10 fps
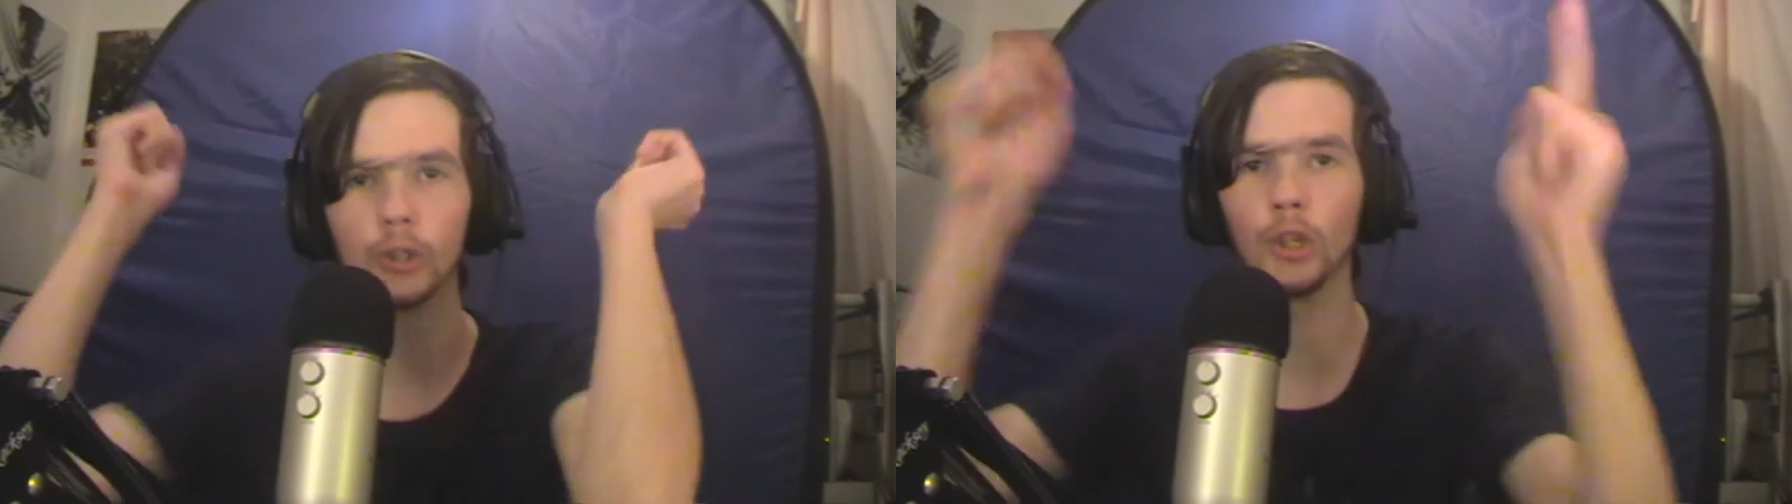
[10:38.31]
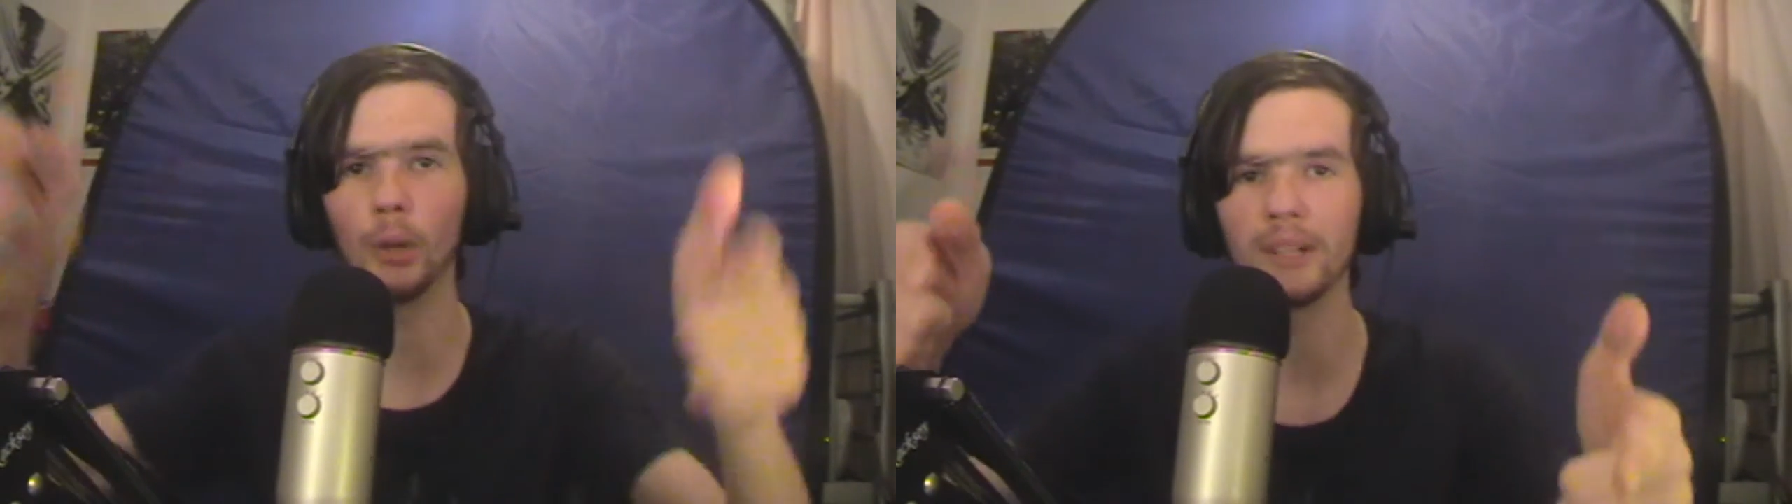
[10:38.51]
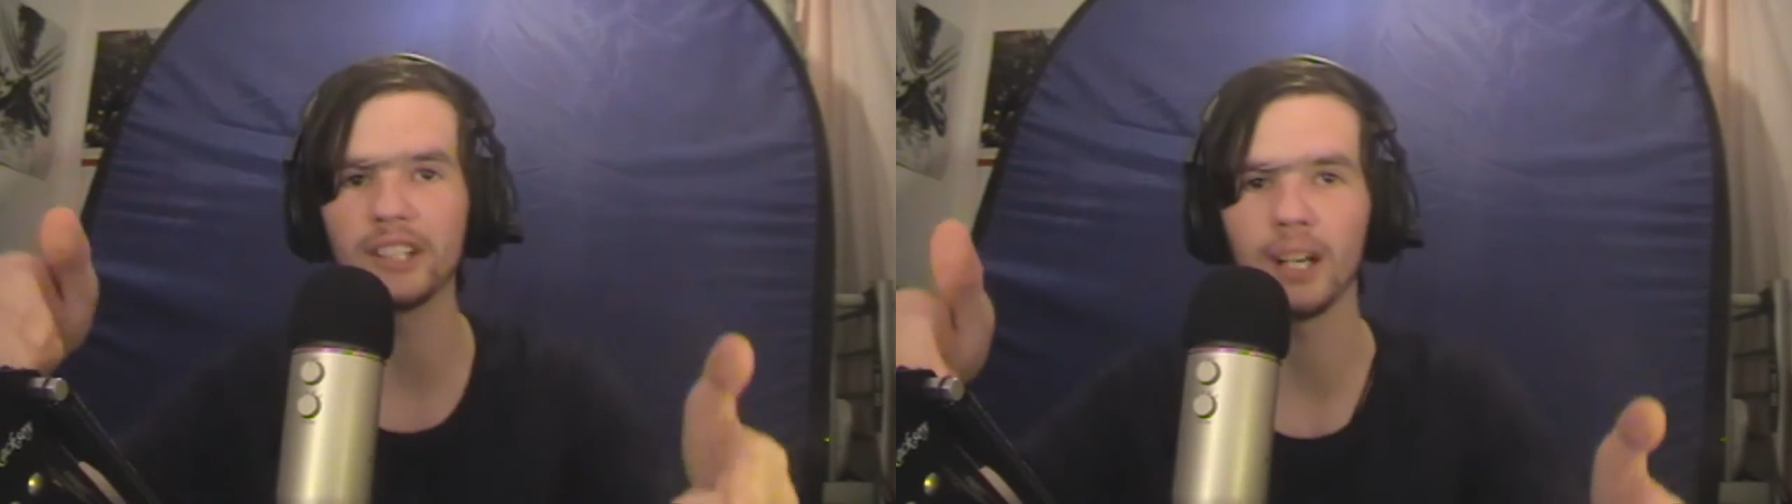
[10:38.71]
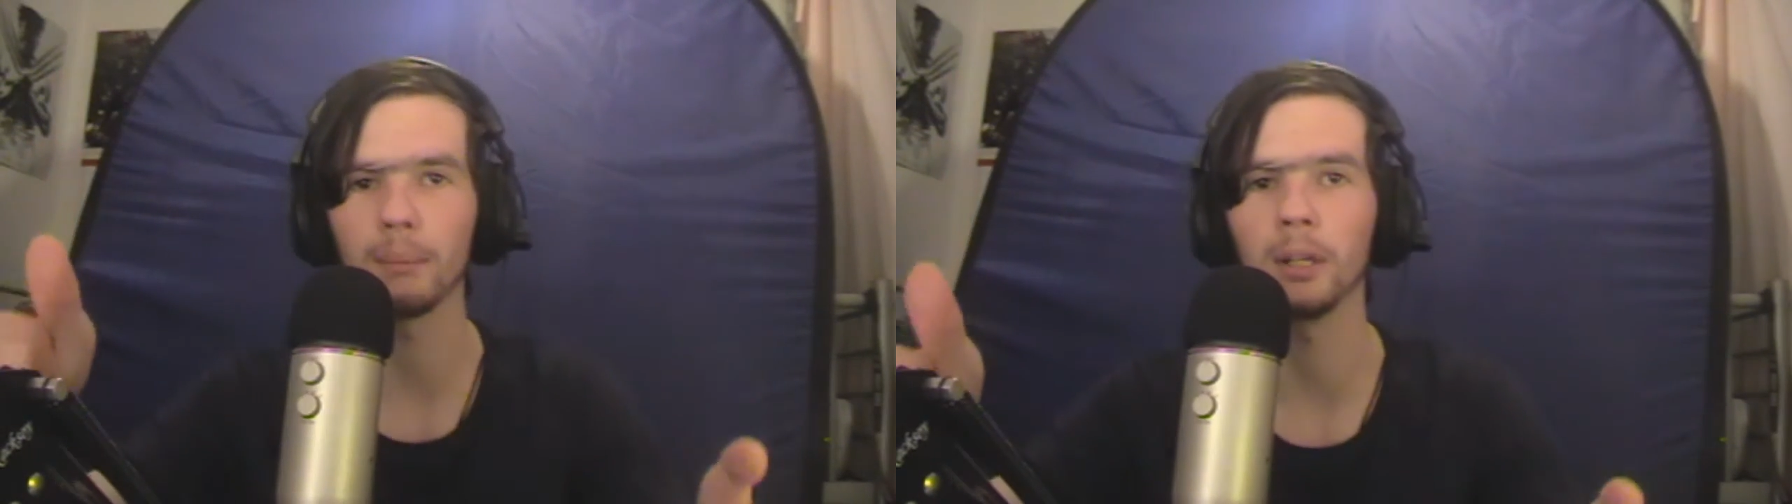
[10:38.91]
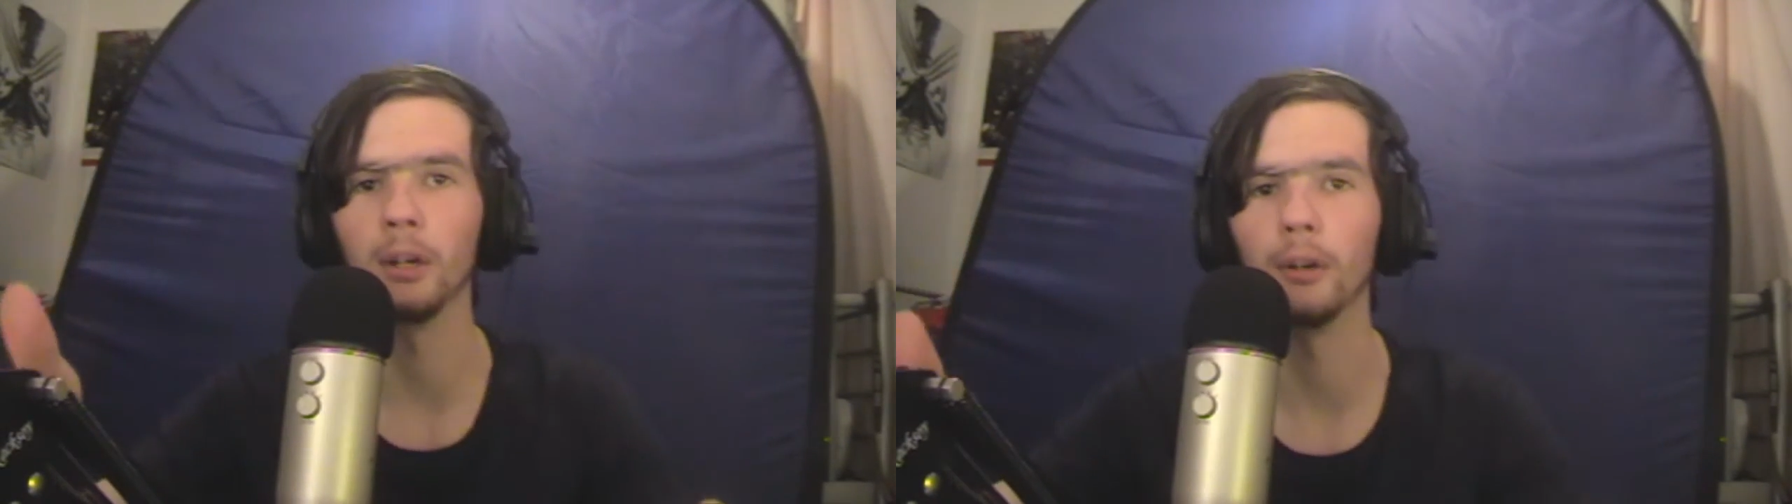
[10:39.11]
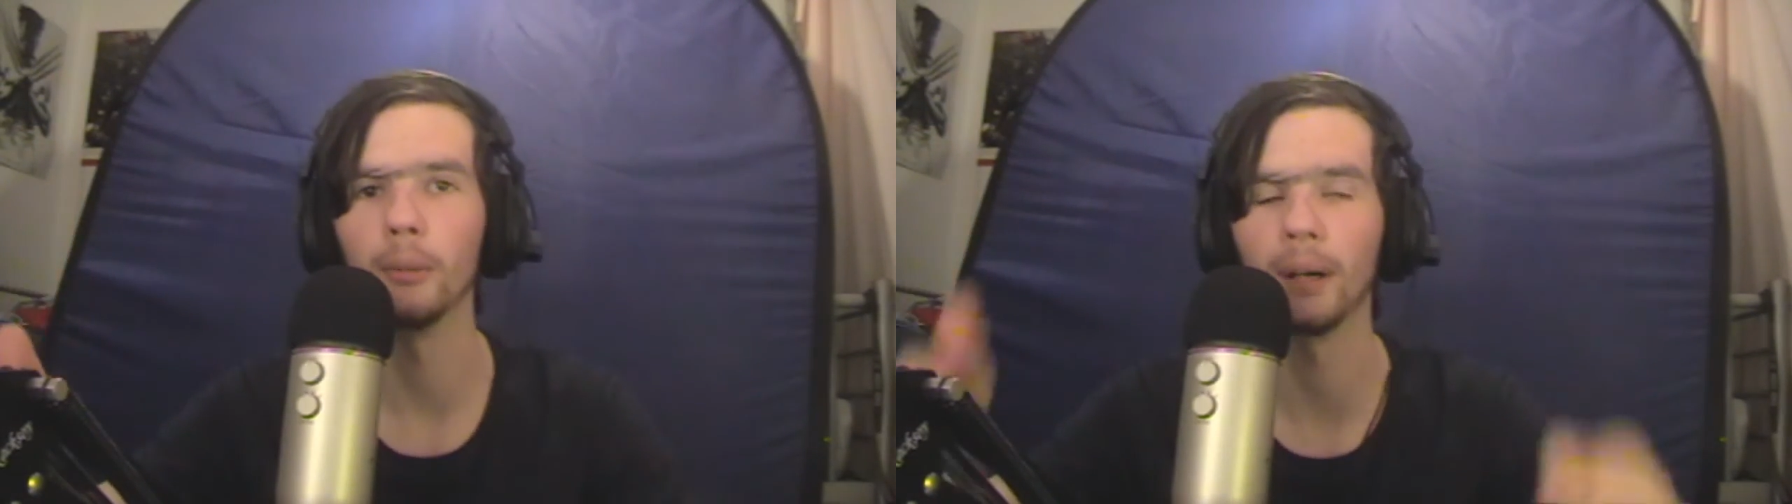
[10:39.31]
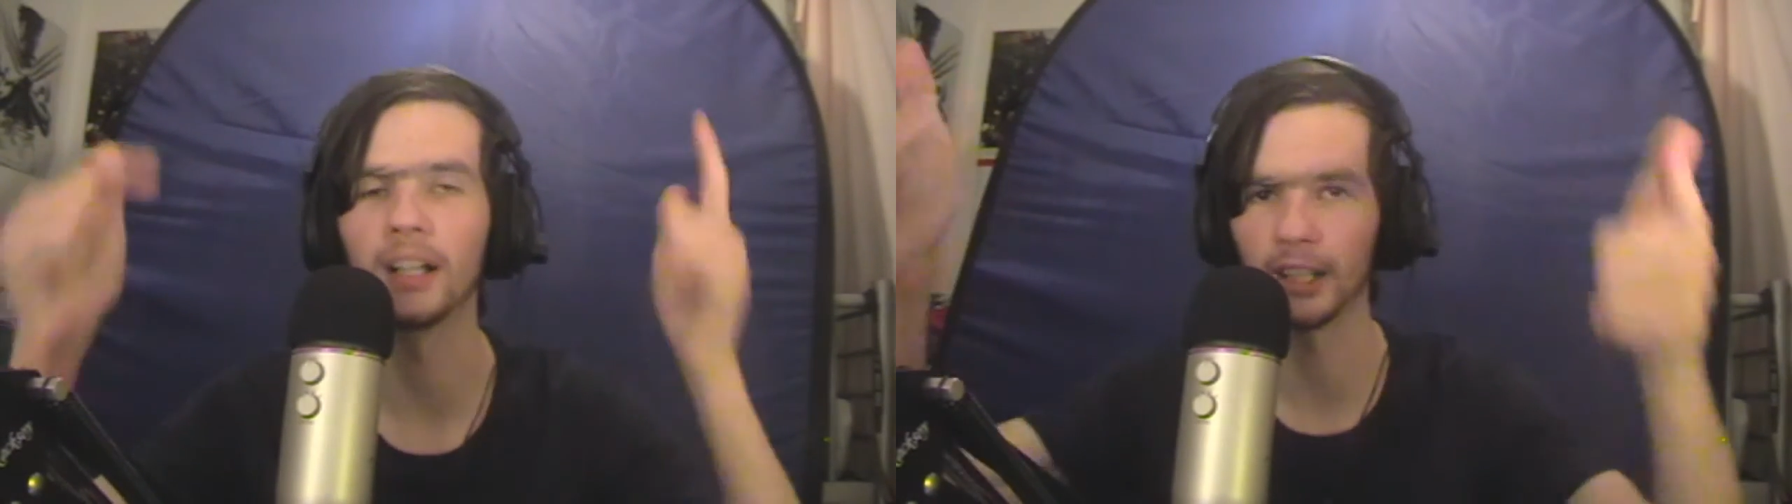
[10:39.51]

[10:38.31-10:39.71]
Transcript: Do not miss an upload by